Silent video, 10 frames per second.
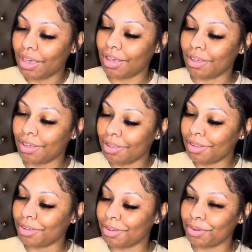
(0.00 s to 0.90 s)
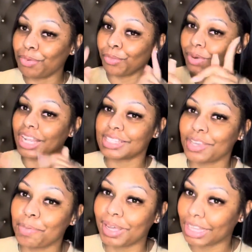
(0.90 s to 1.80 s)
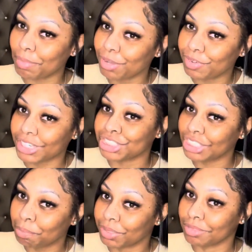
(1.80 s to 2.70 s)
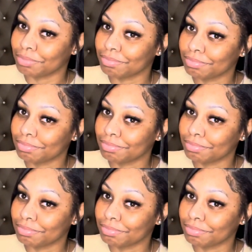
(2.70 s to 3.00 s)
oh, when I tell you about that motherfucking shipping,